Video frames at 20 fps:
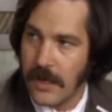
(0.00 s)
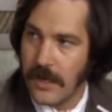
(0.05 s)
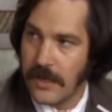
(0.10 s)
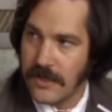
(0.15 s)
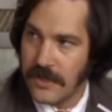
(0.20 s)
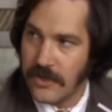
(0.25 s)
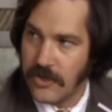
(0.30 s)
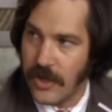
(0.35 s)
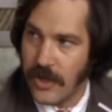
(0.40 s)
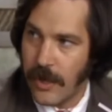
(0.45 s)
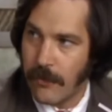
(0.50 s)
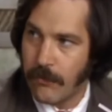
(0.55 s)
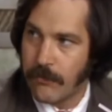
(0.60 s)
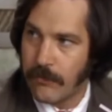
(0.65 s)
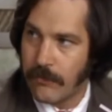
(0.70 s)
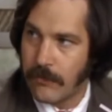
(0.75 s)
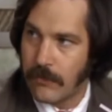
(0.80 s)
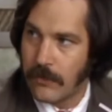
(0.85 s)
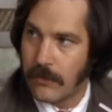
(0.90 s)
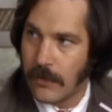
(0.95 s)
Take it easy,
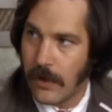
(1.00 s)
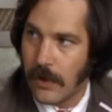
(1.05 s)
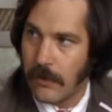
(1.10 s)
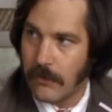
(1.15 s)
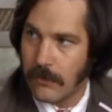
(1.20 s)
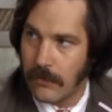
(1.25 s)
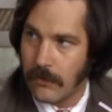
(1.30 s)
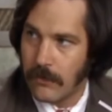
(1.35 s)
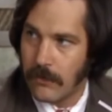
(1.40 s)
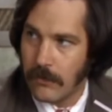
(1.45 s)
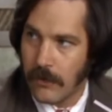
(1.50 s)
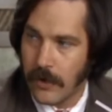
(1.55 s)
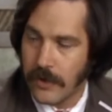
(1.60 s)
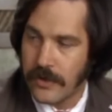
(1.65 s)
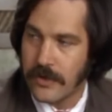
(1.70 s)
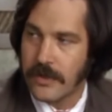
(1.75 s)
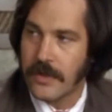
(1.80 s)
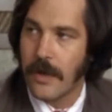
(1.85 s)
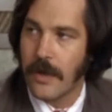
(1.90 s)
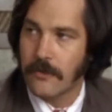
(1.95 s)
champ.
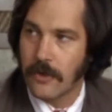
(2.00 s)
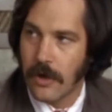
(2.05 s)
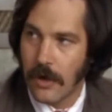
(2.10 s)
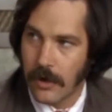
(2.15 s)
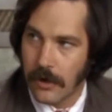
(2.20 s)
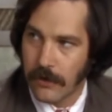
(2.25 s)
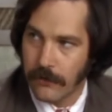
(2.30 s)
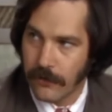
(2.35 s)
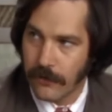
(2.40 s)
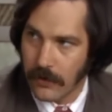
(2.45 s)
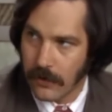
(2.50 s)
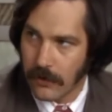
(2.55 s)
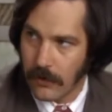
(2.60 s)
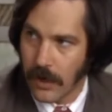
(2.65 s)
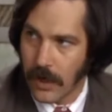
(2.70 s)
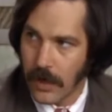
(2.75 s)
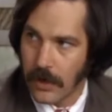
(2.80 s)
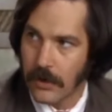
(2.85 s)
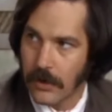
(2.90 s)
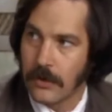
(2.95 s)
Why don't you stop talking
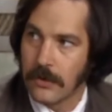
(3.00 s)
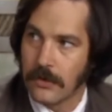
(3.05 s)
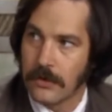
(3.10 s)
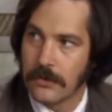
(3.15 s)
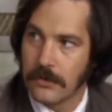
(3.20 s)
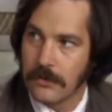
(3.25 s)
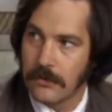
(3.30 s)
for a while?